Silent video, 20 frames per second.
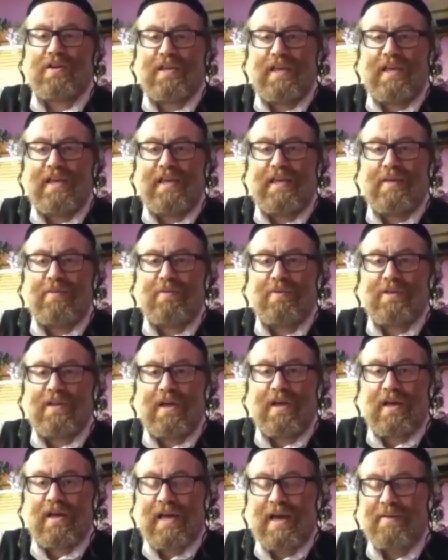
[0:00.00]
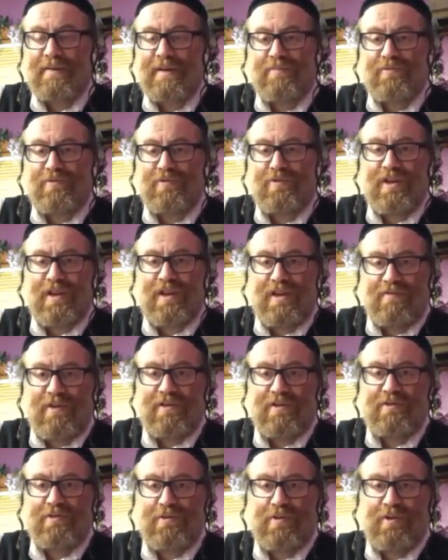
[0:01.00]
so he he would uh, come come to the
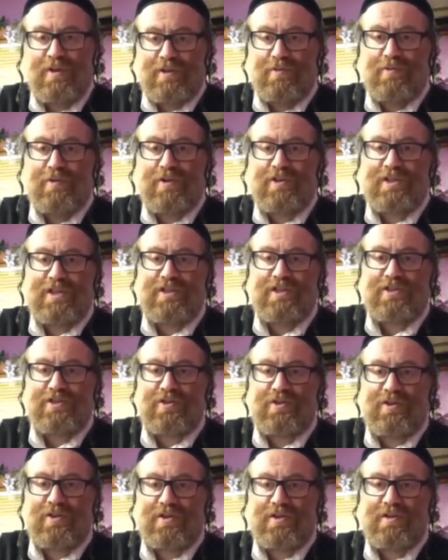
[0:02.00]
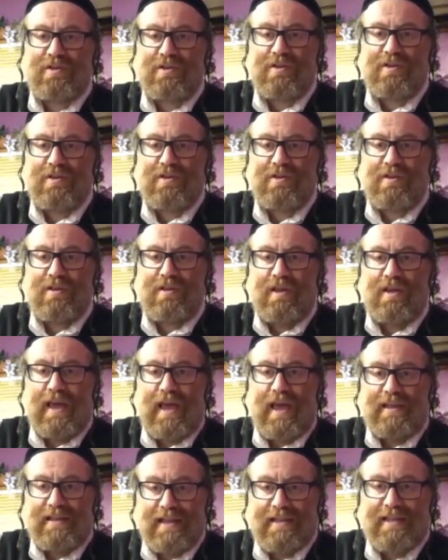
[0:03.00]
river to to wash his shirt,
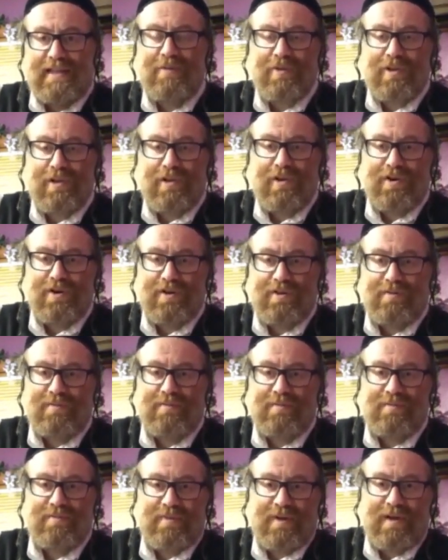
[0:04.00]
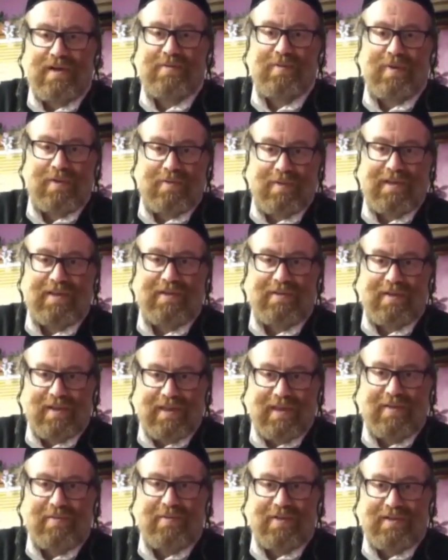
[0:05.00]
and then he would learn right when he,
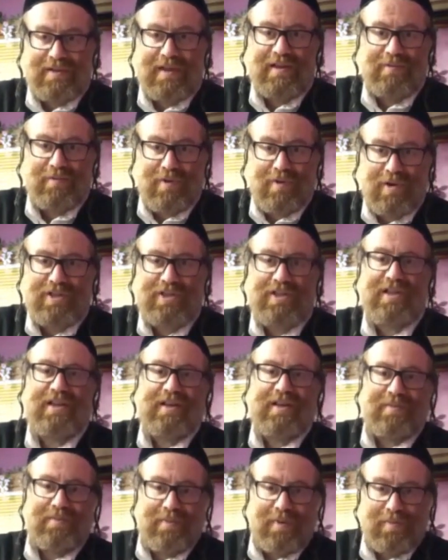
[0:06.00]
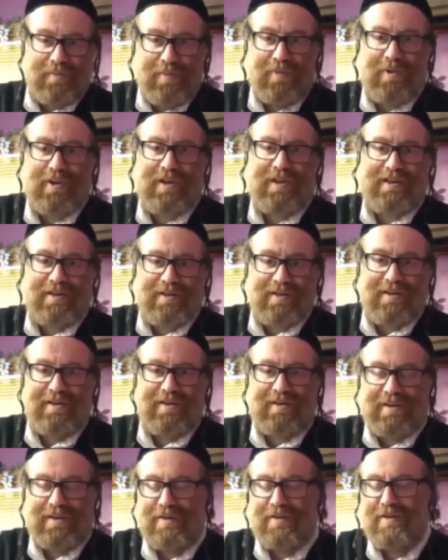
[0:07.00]
he would uh, wash put, put it on
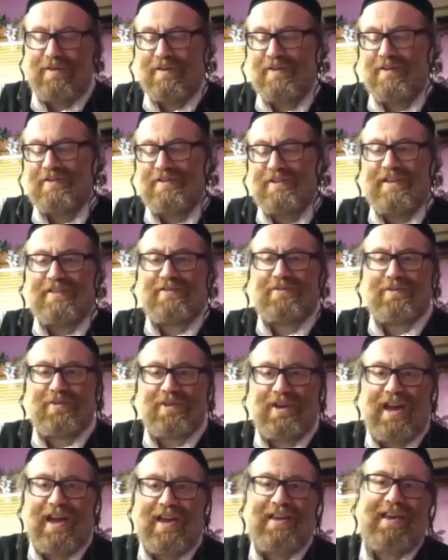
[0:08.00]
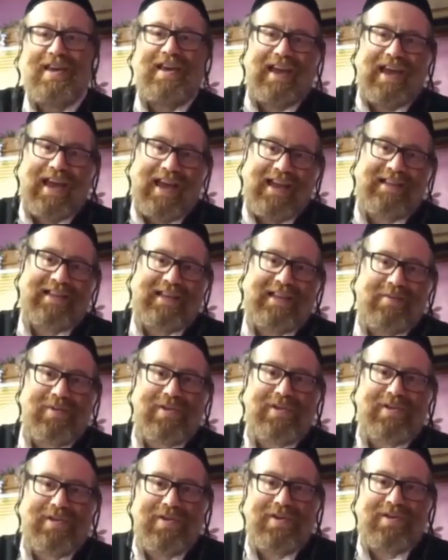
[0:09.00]
on, on on a tree to dry, and he
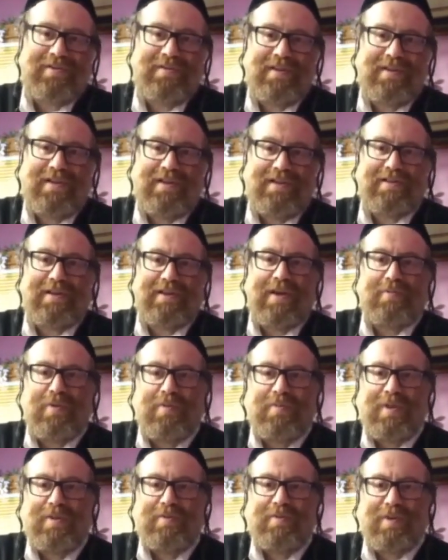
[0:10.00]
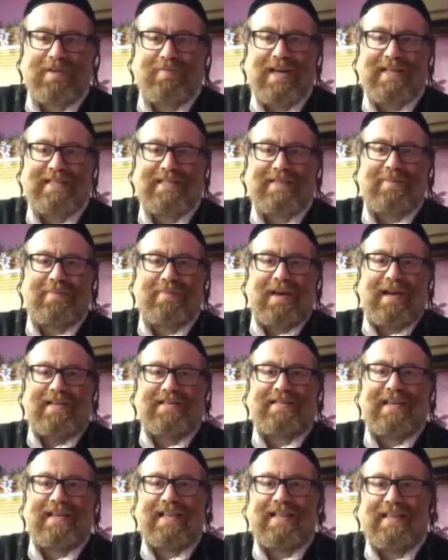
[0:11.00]
would learn. So a woman was passing by,
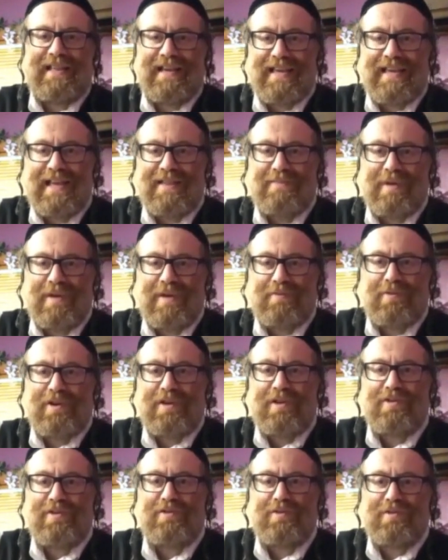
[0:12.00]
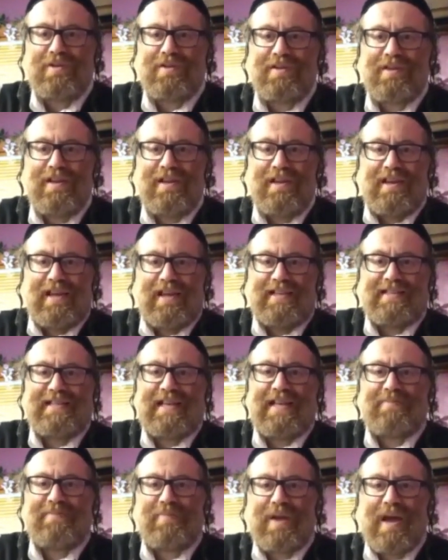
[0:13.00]
said, "The young man, what are you doing? It's
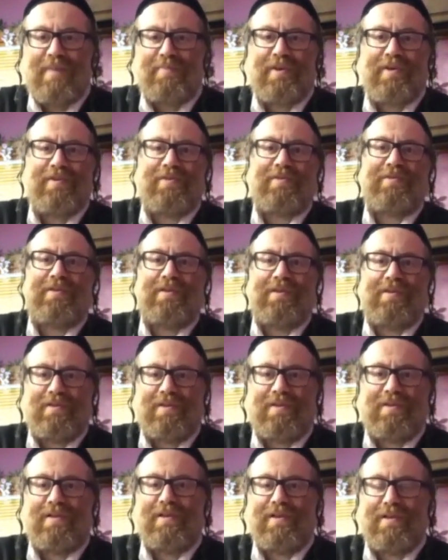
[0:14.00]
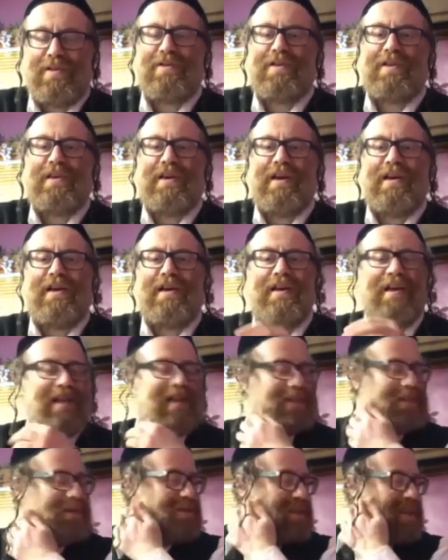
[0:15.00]
not proper. You you look you
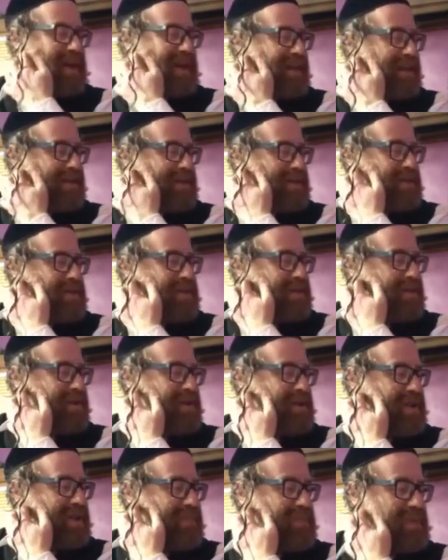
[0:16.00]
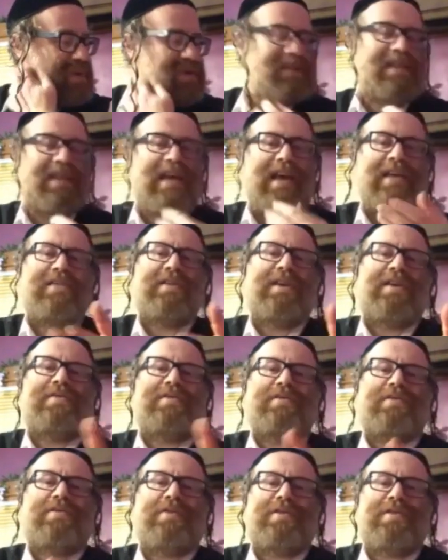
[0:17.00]
look like you you're a learned person, and
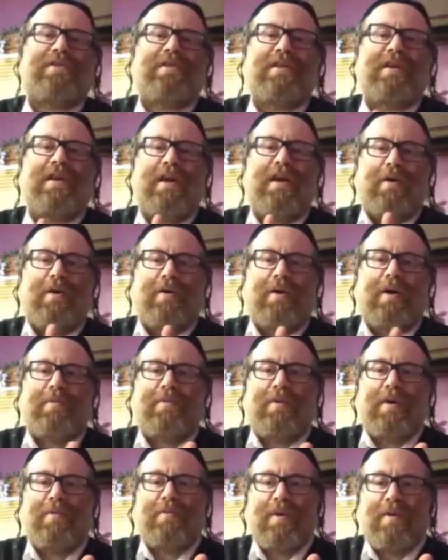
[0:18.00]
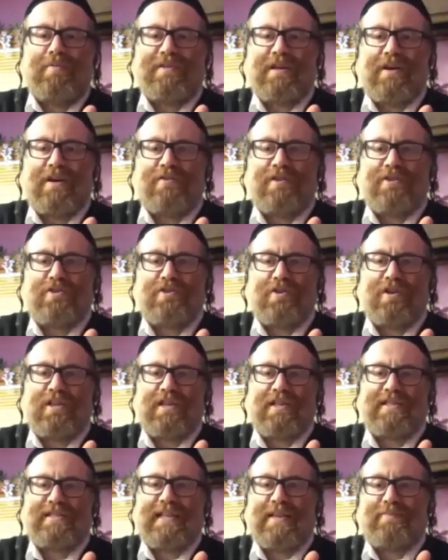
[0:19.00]
and you learning uh, without the
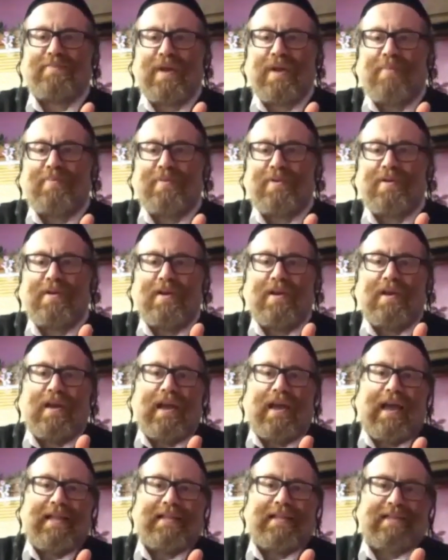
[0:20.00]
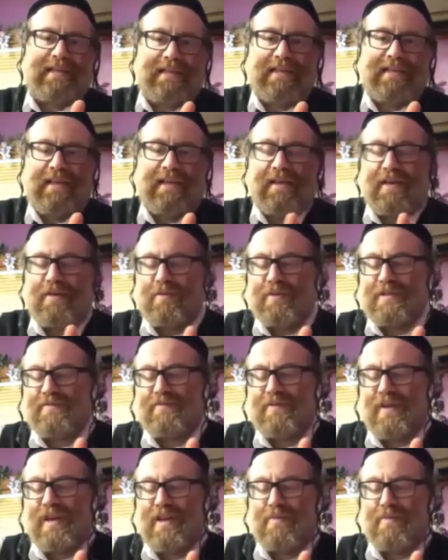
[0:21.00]
shirt. It's not proper." and he he was